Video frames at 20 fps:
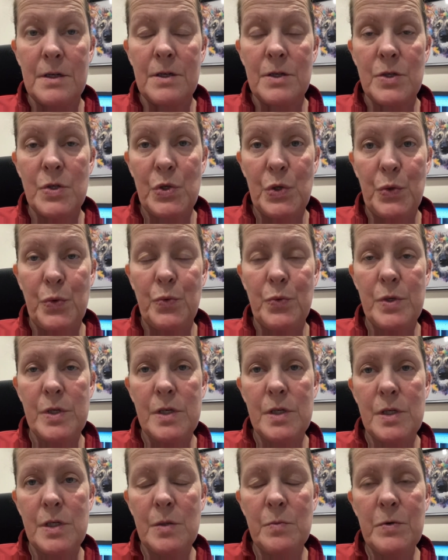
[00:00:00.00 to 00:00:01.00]
So
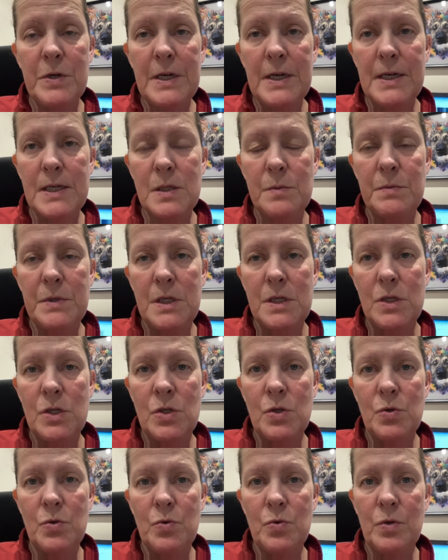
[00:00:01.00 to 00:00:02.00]
someone asked me to
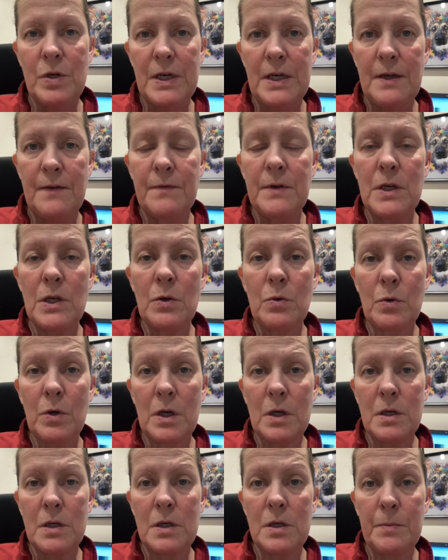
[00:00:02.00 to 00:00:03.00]
do a video
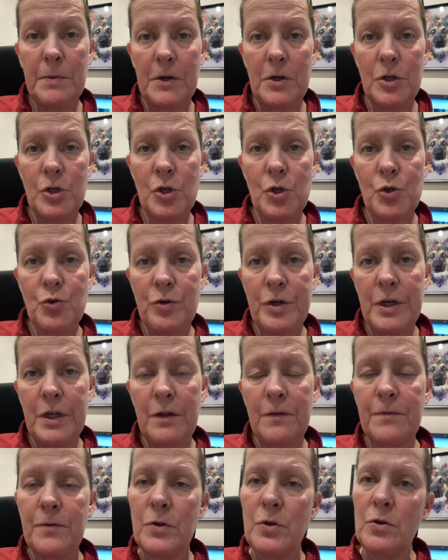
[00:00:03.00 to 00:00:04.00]
on departure training
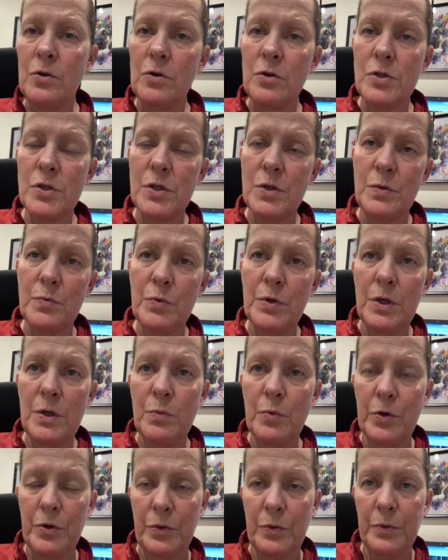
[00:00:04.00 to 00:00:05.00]
for dogs that we
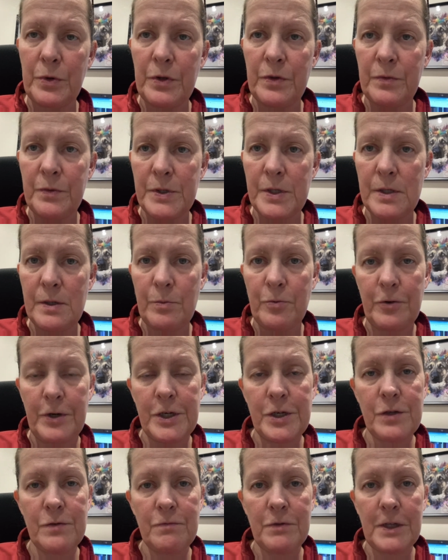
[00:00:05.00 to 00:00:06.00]
work with
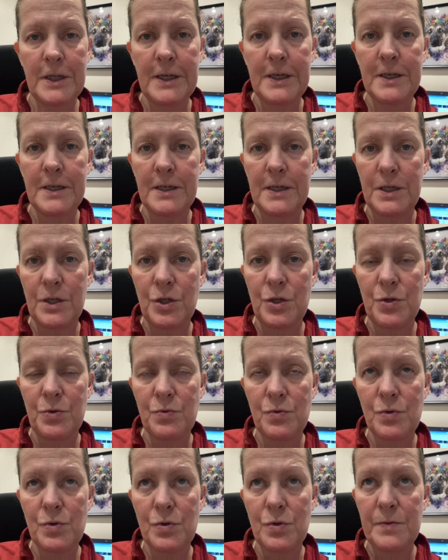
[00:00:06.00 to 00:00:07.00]
separation related
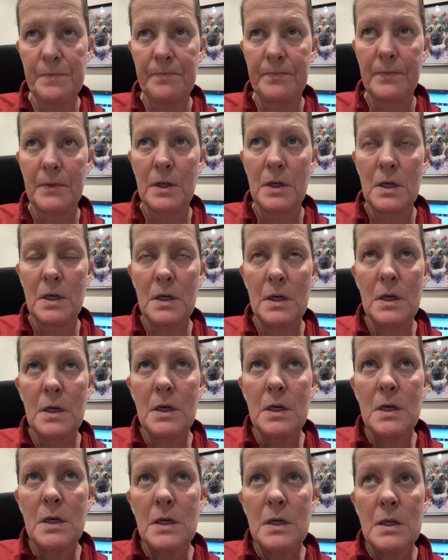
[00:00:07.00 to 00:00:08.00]
issues.
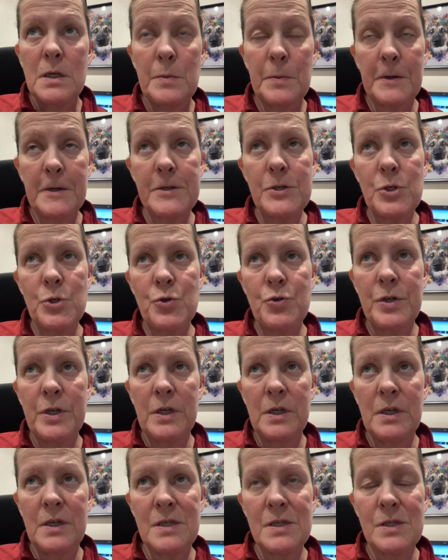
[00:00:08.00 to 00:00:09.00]
Departure
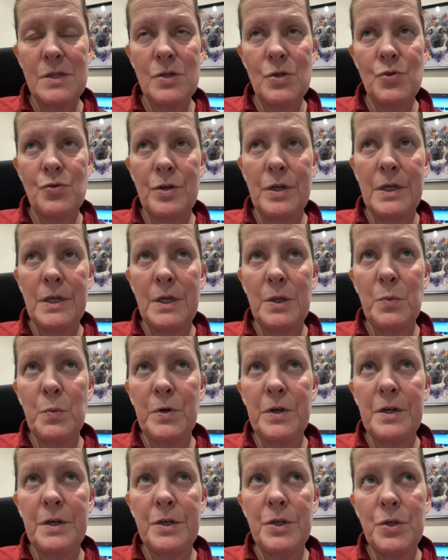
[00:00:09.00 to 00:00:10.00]
training is the training
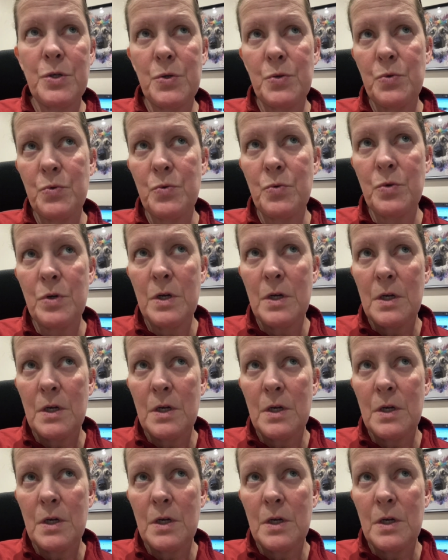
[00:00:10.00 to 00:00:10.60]
where you